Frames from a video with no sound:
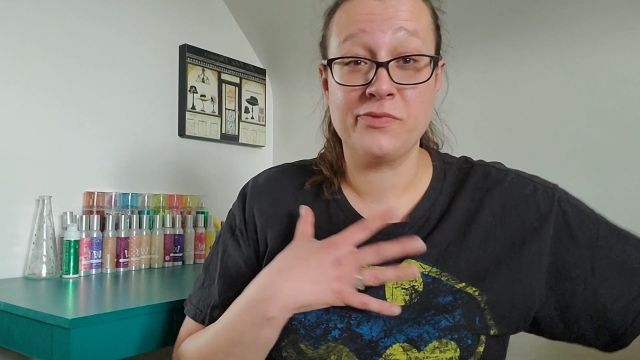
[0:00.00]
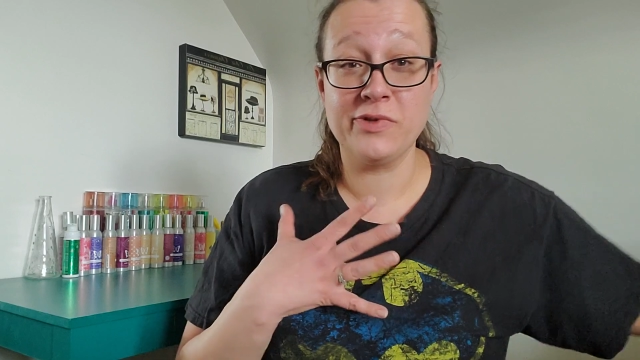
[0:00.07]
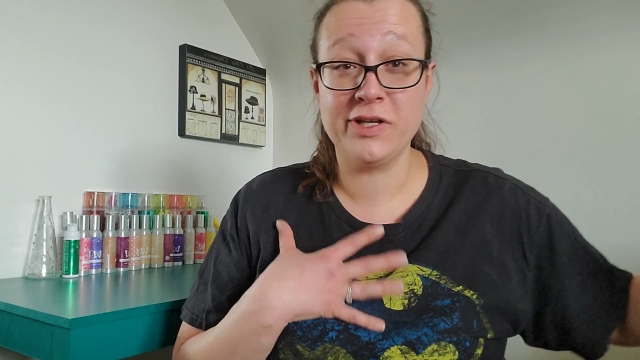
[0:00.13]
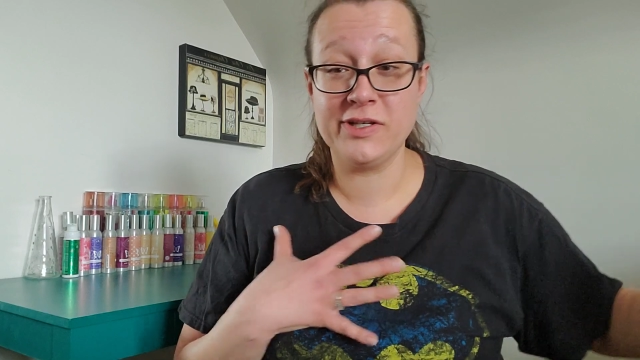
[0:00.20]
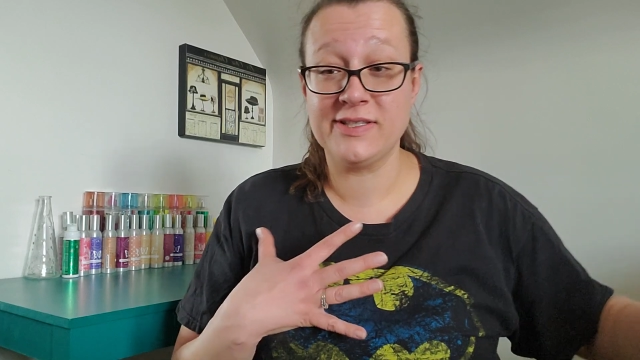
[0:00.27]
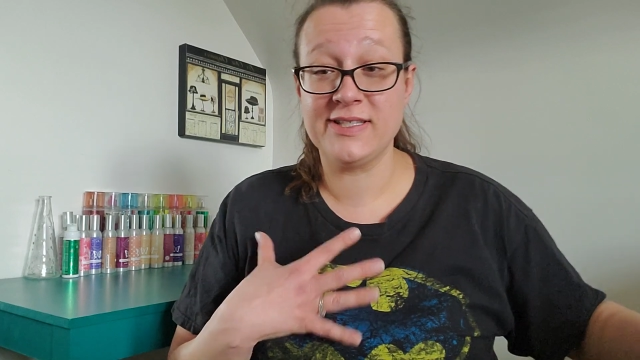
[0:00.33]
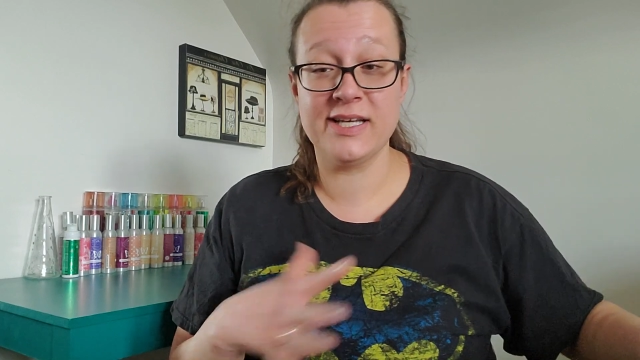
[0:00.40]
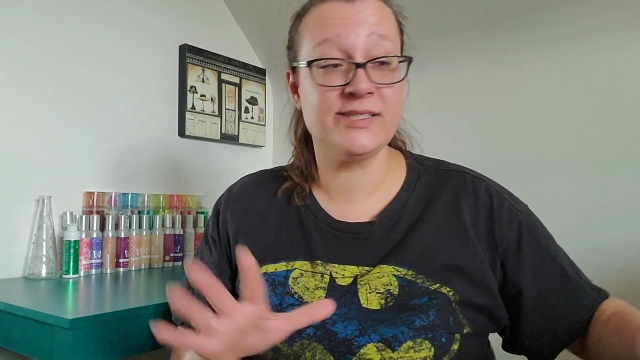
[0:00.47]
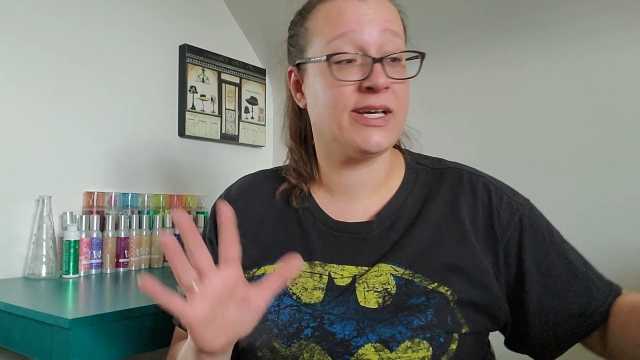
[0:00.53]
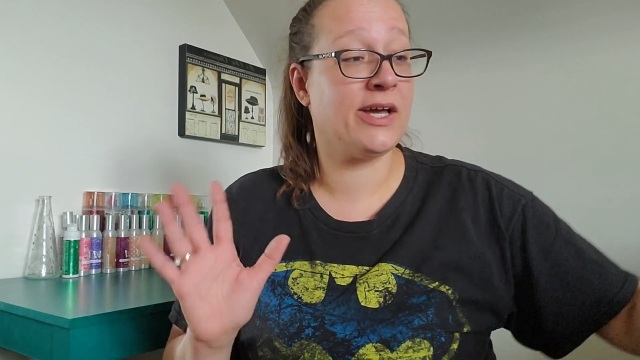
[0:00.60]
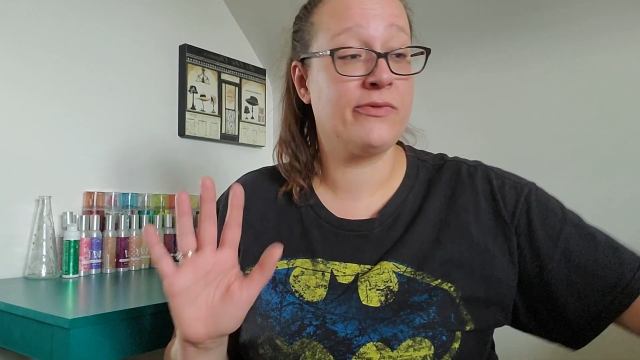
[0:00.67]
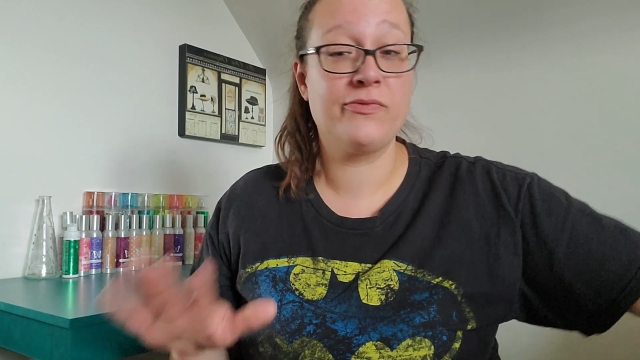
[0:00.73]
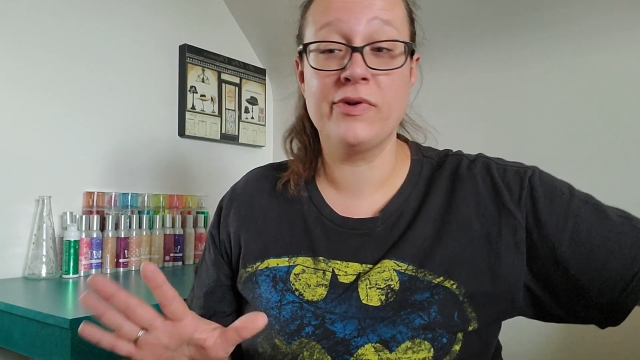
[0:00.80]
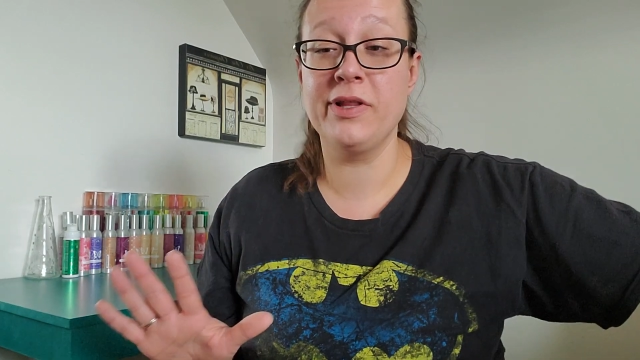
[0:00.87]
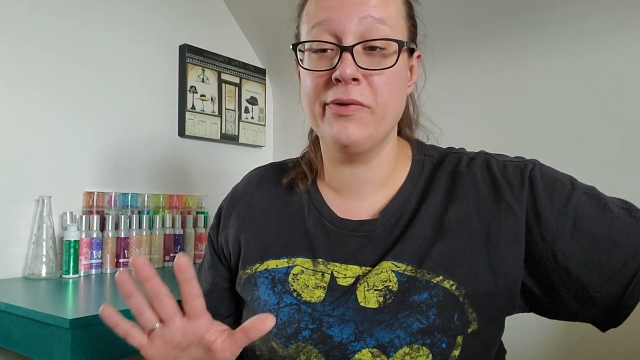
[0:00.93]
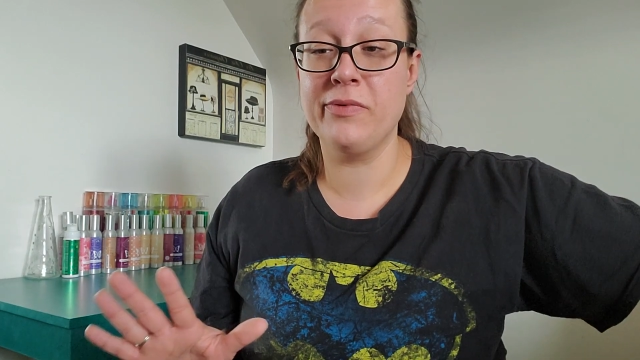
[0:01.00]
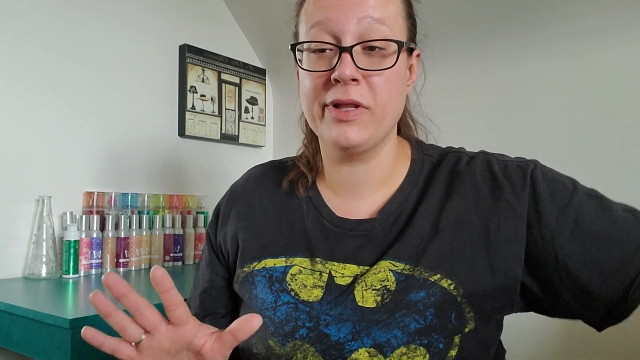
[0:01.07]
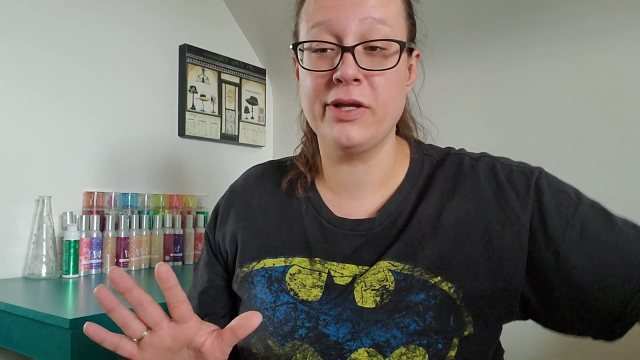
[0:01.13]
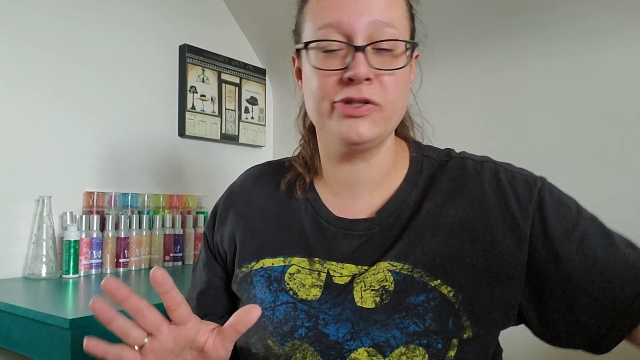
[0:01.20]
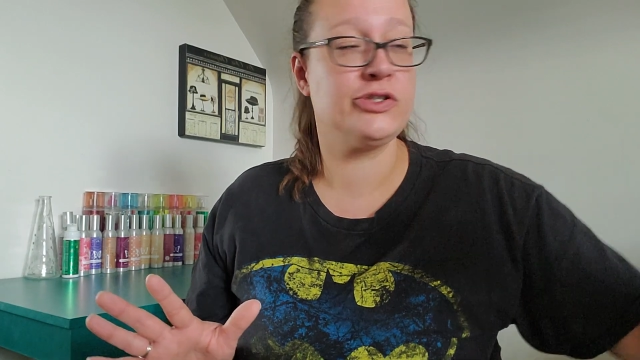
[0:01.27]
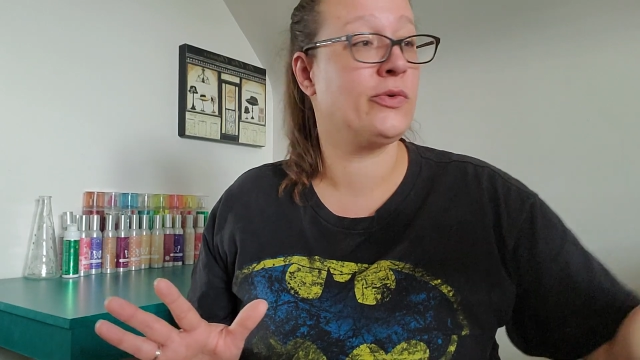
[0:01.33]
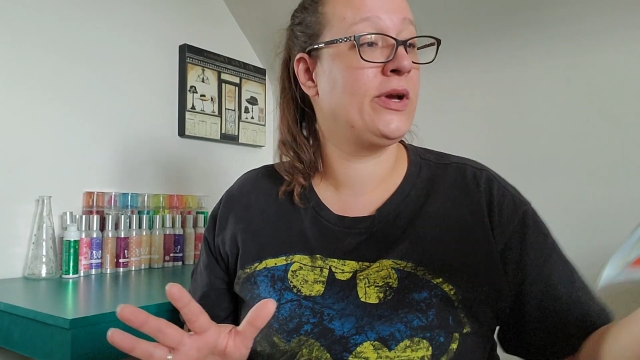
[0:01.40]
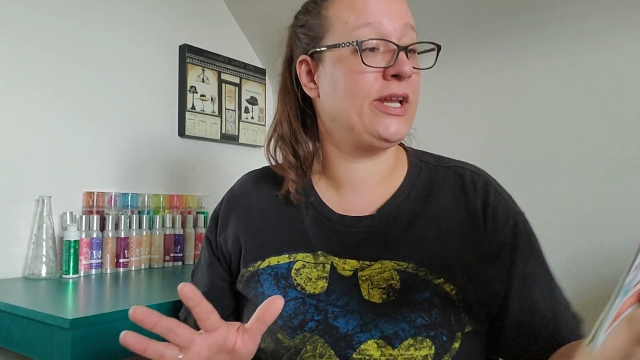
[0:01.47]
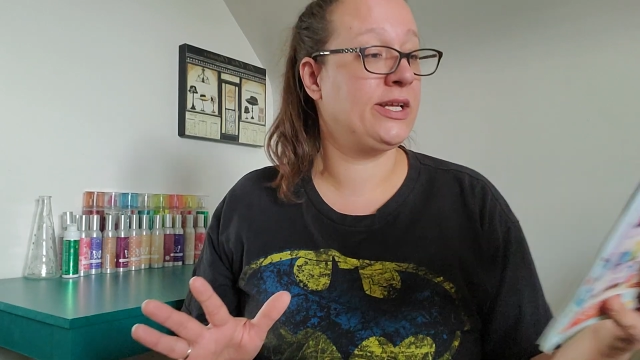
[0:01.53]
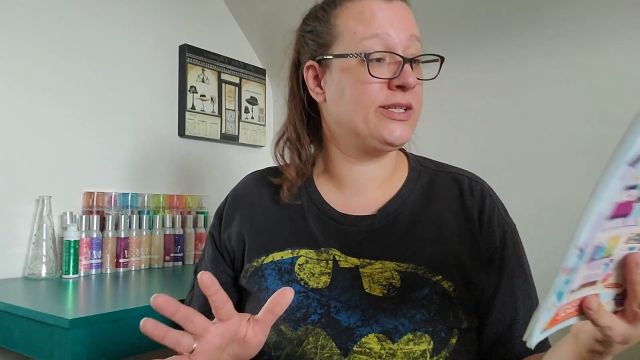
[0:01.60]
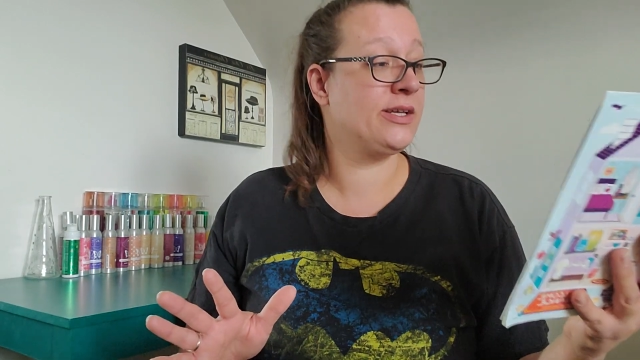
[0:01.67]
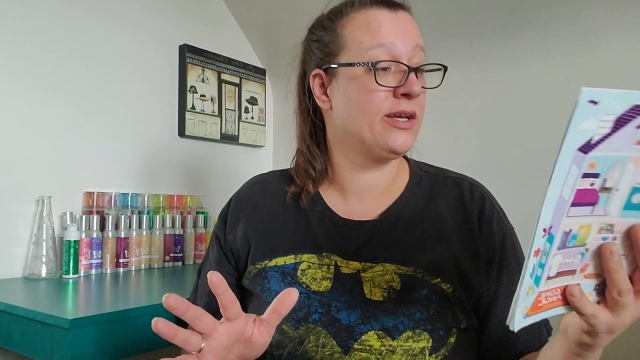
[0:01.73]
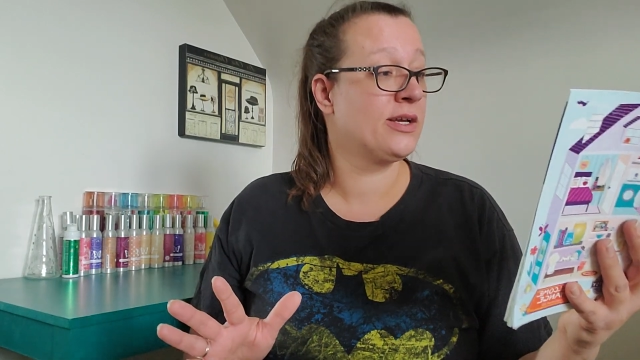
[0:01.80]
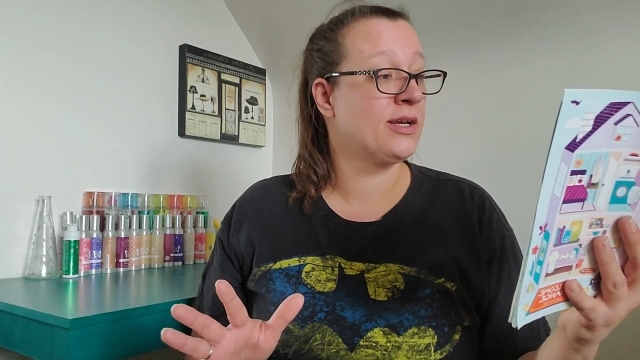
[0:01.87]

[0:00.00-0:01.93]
really good scent. I really, really enjoyed it.